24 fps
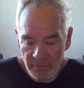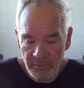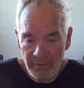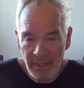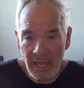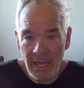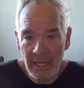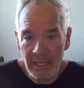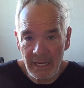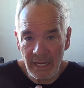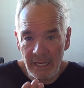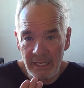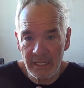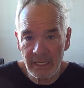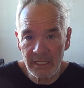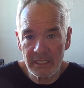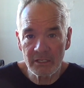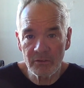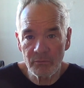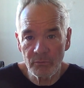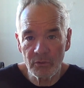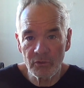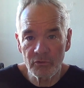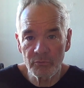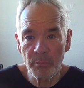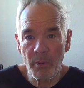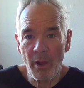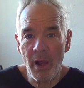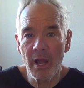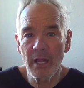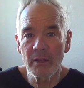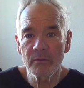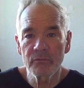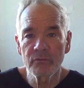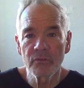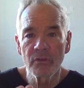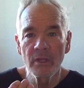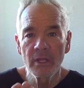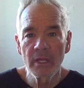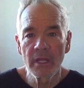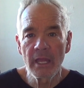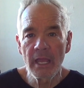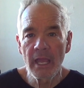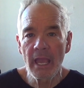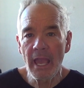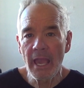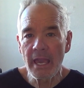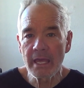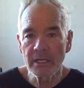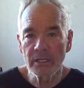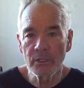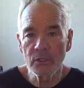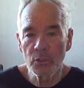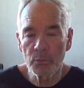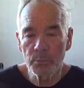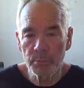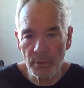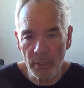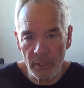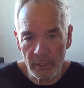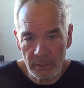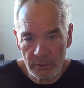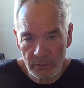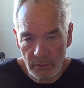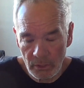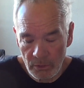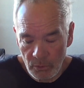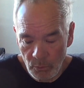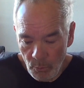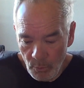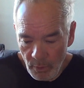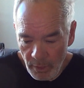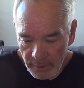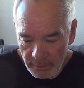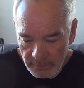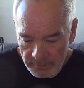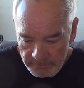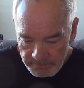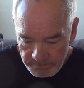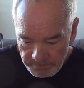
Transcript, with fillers: that I got a response and a new product on the way.